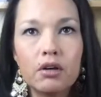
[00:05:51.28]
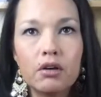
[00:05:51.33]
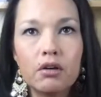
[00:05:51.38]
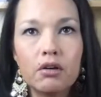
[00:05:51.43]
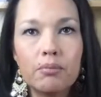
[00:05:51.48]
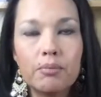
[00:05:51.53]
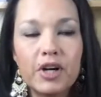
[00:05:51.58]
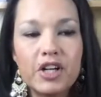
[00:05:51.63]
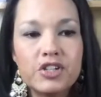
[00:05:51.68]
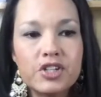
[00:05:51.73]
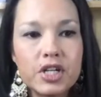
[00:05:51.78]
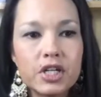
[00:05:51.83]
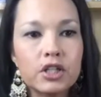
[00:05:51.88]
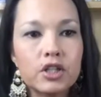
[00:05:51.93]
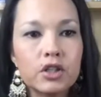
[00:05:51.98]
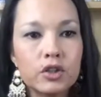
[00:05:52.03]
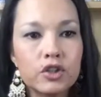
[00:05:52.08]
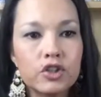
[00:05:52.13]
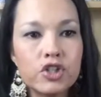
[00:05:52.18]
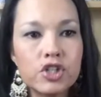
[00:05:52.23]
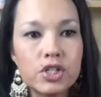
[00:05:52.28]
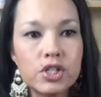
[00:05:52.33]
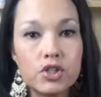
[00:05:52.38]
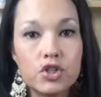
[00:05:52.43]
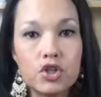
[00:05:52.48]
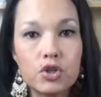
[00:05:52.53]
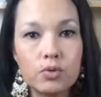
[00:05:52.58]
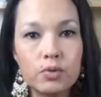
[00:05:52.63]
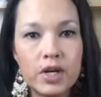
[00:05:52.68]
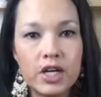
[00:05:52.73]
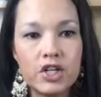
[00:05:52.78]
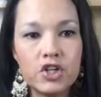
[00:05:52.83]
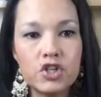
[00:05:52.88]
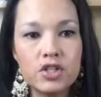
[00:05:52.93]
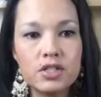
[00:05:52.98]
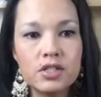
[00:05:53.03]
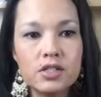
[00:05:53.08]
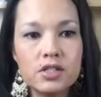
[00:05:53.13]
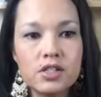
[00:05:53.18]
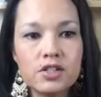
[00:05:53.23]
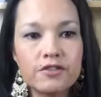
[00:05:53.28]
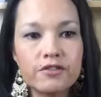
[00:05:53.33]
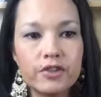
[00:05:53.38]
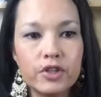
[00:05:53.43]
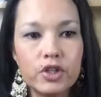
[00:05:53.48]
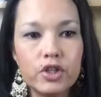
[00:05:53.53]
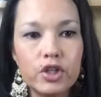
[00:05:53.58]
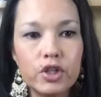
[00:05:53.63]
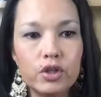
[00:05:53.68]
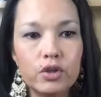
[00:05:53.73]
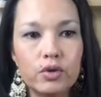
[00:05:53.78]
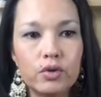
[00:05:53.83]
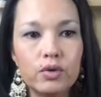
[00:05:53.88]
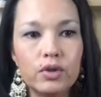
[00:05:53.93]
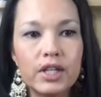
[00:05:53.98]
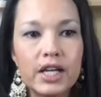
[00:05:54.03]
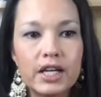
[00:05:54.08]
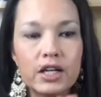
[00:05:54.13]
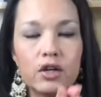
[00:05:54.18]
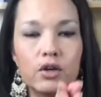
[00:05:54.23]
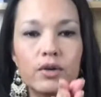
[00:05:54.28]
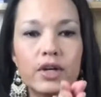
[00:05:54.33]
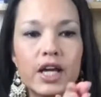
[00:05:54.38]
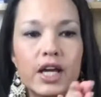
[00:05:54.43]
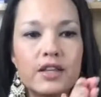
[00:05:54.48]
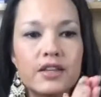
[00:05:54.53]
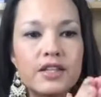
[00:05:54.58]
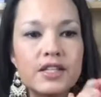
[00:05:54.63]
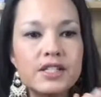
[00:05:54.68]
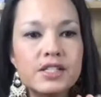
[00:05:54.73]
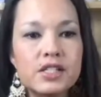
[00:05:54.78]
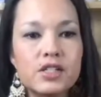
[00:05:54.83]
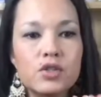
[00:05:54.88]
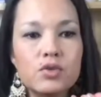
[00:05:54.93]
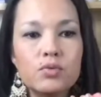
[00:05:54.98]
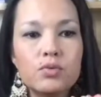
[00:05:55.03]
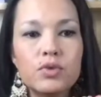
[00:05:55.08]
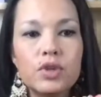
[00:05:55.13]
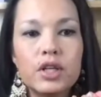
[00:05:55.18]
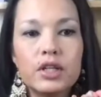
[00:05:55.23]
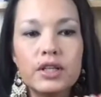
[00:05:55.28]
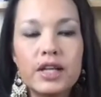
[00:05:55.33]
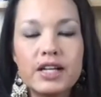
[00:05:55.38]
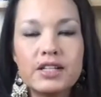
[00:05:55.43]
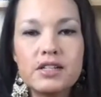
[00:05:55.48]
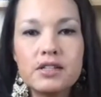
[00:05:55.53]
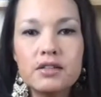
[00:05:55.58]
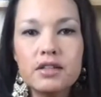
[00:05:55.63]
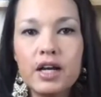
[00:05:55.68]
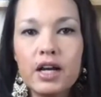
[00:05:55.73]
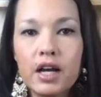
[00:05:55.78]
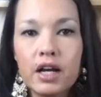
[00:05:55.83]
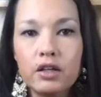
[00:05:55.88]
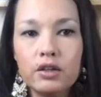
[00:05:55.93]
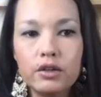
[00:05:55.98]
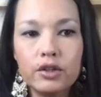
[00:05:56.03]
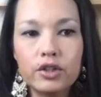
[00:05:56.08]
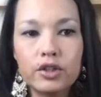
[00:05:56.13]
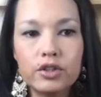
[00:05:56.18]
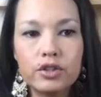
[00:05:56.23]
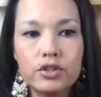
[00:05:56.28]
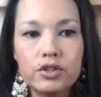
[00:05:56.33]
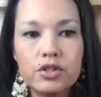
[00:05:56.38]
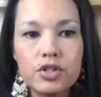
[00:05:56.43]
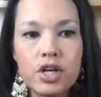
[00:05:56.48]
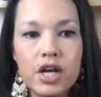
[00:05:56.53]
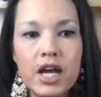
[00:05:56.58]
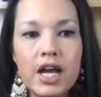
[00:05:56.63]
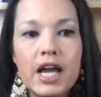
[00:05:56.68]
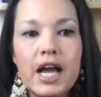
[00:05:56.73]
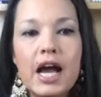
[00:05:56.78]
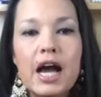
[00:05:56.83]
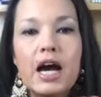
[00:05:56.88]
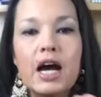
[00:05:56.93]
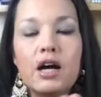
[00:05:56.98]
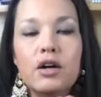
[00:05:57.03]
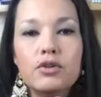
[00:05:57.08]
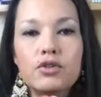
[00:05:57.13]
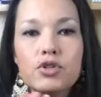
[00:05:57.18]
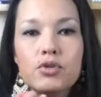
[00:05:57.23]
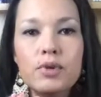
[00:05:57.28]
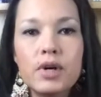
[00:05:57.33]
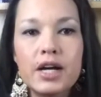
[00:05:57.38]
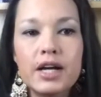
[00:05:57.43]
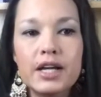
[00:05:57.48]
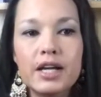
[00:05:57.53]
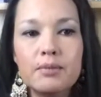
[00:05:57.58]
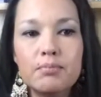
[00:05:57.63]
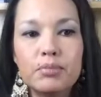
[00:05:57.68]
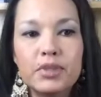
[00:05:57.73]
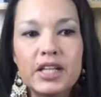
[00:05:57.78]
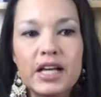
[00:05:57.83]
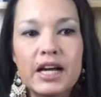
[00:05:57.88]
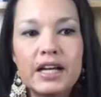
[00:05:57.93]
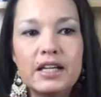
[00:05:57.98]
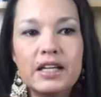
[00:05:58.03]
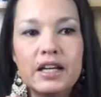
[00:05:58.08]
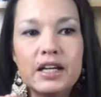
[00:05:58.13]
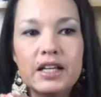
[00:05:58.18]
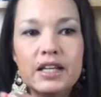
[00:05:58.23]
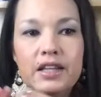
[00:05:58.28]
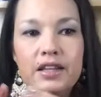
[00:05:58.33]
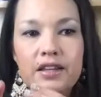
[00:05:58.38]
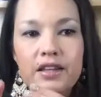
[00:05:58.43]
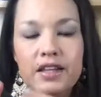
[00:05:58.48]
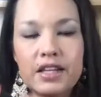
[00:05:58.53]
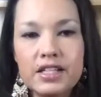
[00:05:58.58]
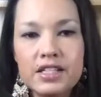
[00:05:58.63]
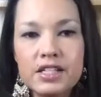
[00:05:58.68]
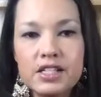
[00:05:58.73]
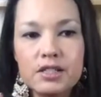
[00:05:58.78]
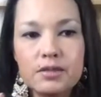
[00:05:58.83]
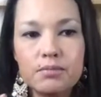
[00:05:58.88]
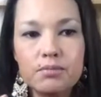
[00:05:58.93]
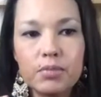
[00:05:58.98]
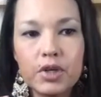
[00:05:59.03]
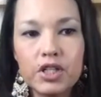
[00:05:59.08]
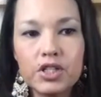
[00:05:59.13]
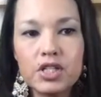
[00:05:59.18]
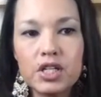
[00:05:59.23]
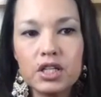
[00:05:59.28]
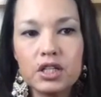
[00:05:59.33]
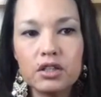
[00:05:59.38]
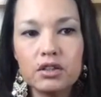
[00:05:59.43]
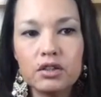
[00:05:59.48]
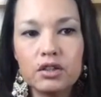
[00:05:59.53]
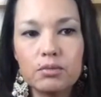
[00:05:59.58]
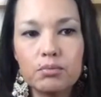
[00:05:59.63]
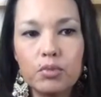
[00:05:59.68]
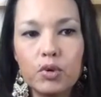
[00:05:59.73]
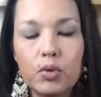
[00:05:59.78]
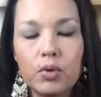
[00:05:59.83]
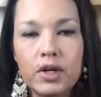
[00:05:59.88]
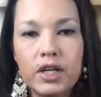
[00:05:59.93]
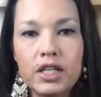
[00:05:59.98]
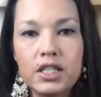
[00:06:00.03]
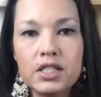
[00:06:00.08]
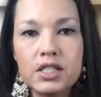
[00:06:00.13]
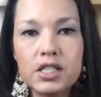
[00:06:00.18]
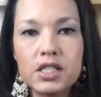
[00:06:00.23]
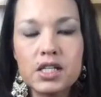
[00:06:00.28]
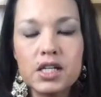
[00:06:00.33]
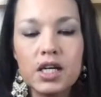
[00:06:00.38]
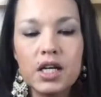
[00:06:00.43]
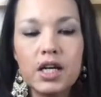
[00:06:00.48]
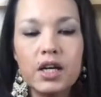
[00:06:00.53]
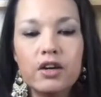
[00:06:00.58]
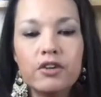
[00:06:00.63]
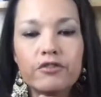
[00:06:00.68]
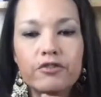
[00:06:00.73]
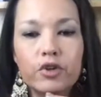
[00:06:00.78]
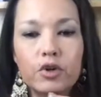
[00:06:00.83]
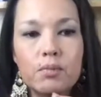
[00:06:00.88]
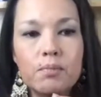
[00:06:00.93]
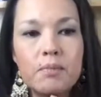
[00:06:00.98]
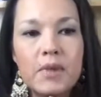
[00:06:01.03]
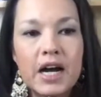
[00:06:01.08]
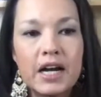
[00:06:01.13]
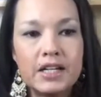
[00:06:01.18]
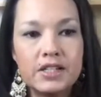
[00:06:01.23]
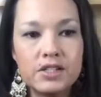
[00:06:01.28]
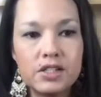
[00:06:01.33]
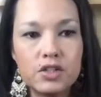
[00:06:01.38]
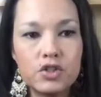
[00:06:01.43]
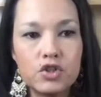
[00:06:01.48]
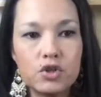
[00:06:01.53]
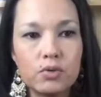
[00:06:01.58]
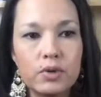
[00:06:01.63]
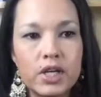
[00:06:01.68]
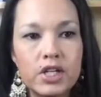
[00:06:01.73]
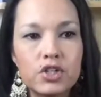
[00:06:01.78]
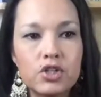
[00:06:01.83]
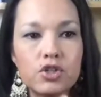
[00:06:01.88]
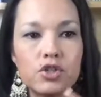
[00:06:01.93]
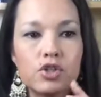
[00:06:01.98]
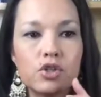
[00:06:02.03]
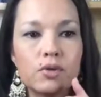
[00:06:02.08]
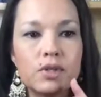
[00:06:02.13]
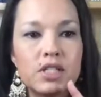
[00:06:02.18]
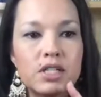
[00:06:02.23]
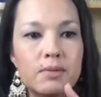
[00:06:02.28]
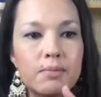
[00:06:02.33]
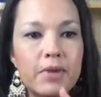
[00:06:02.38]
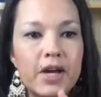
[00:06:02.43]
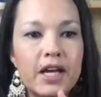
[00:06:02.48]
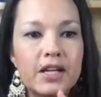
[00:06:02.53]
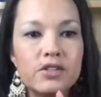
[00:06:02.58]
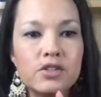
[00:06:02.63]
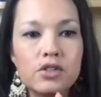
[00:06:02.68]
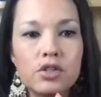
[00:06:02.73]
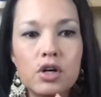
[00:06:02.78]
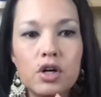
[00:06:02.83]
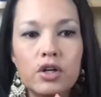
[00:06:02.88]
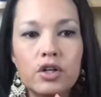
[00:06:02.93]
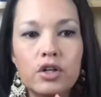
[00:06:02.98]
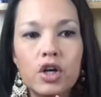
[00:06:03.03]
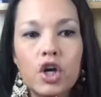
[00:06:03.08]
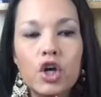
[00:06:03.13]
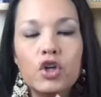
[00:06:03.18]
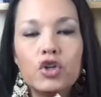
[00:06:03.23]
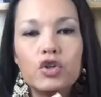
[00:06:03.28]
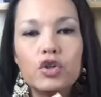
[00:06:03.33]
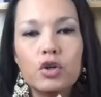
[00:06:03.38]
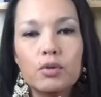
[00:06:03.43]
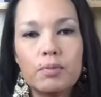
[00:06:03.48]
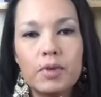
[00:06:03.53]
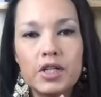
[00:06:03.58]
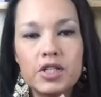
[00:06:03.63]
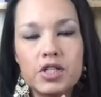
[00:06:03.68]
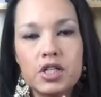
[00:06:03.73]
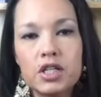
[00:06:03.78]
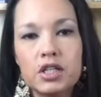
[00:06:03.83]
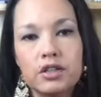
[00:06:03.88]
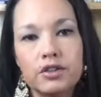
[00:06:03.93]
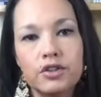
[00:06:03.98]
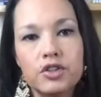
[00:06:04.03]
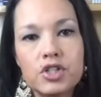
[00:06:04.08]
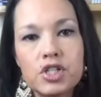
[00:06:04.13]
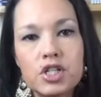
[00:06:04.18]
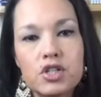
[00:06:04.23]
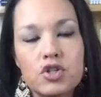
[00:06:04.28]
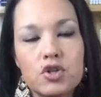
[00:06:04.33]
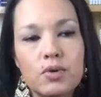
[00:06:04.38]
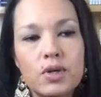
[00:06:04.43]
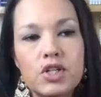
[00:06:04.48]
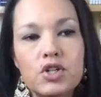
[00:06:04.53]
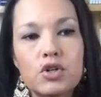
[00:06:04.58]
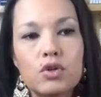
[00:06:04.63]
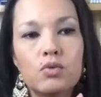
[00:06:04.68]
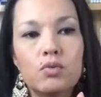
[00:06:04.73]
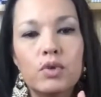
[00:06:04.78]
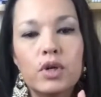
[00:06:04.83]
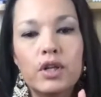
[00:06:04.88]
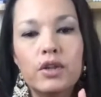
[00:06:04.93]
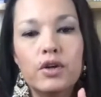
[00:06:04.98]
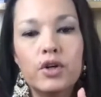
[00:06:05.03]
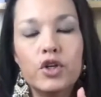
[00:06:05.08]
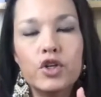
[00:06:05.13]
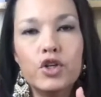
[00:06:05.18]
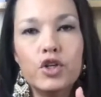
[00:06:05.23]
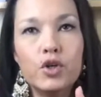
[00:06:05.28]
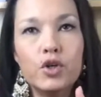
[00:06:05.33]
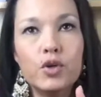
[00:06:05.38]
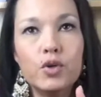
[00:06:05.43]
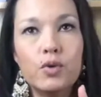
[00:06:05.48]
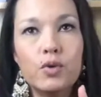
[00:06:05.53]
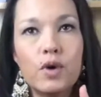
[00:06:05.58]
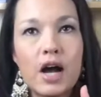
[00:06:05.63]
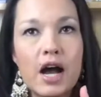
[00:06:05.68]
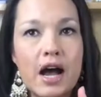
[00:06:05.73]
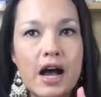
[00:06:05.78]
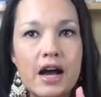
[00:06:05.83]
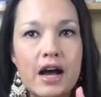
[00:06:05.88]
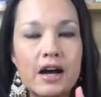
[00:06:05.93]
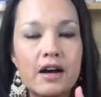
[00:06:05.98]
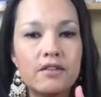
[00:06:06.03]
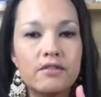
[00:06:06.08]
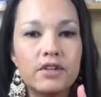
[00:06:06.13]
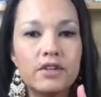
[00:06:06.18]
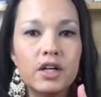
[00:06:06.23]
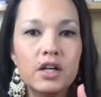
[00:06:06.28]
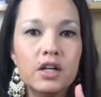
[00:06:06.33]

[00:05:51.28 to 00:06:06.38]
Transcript: particular situations for you. Like, okay, this is the lesson that I learned. How do I apply this particular point for my situation? So it depends on your particular situation, whether you have